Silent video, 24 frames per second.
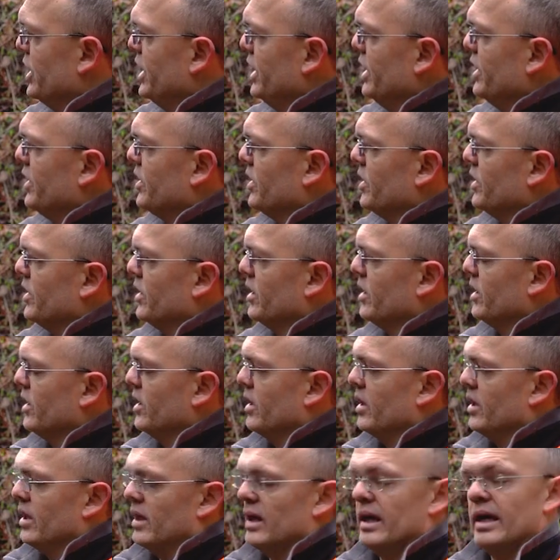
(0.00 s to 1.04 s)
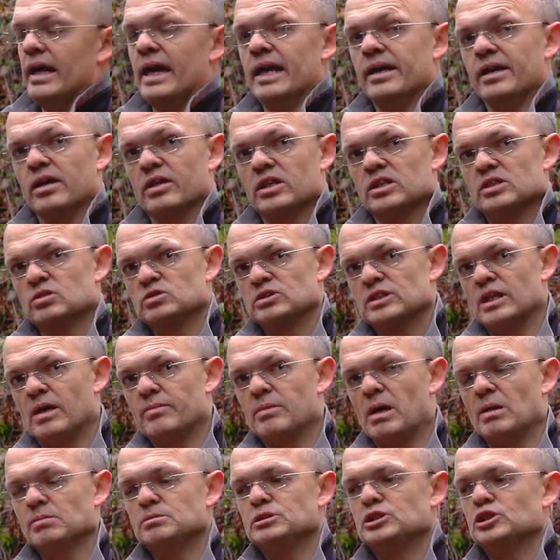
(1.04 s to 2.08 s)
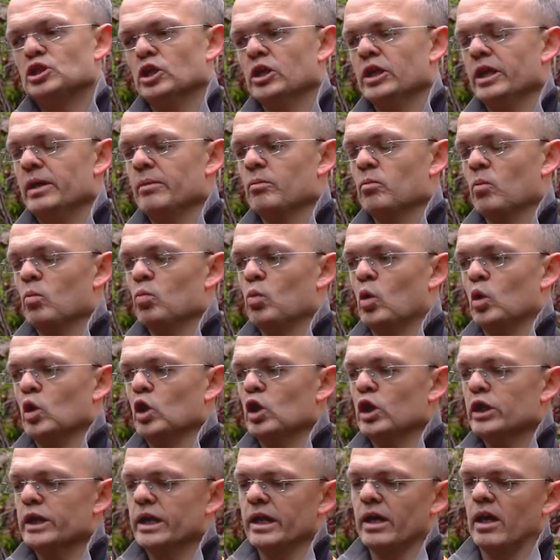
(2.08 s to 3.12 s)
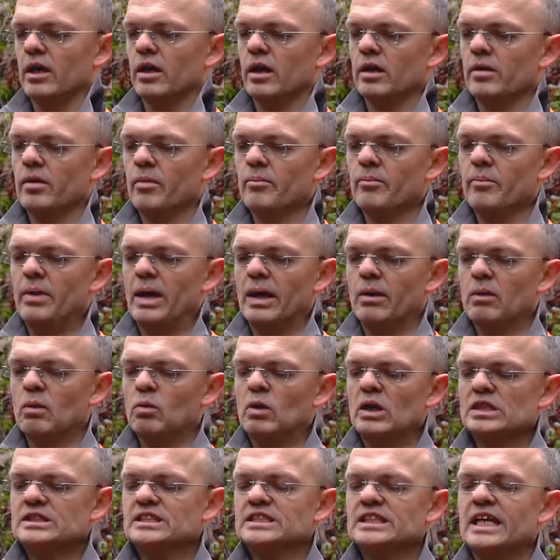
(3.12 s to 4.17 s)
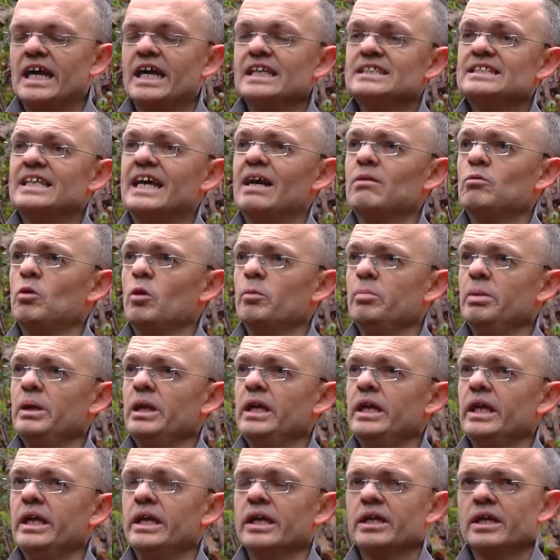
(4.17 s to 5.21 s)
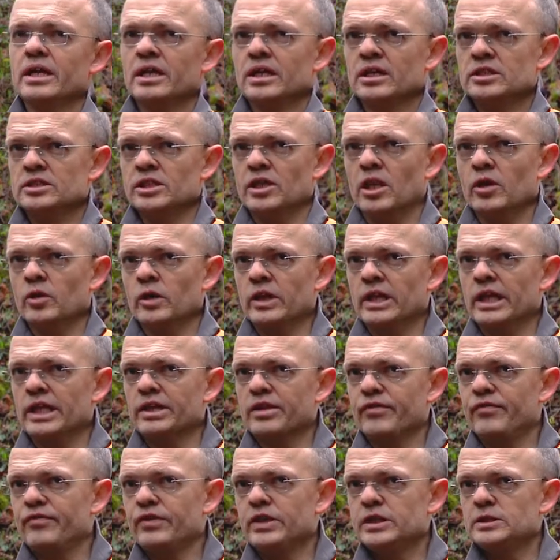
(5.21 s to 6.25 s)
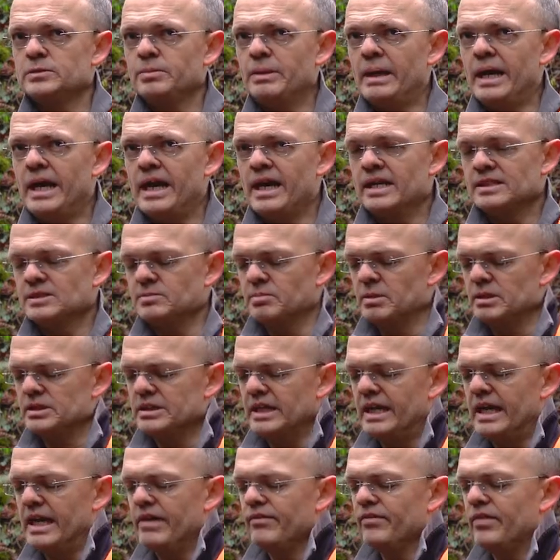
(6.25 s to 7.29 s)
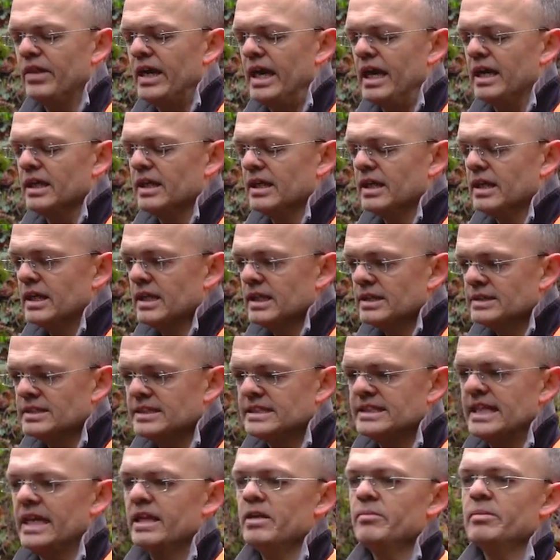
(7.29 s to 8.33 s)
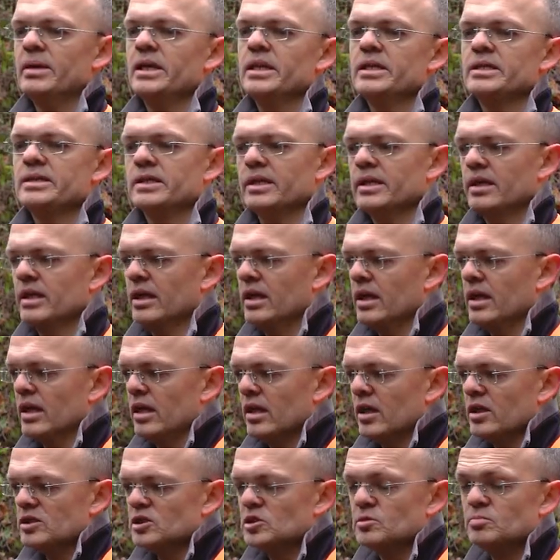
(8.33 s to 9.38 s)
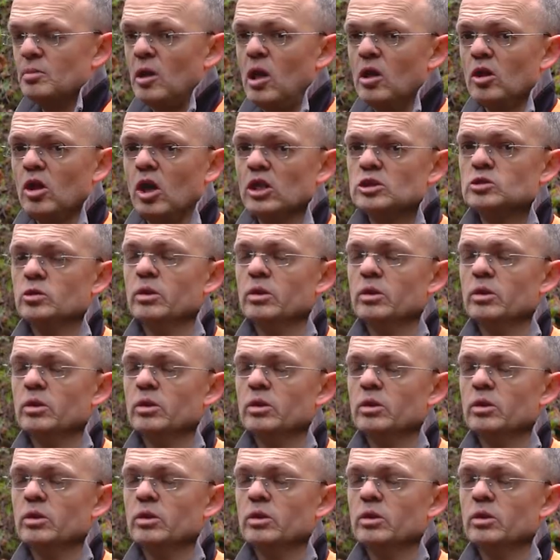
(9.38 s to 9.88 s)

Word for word: here and some upstream will look at what size that will be to not only let the fish pass but to have that sediment small large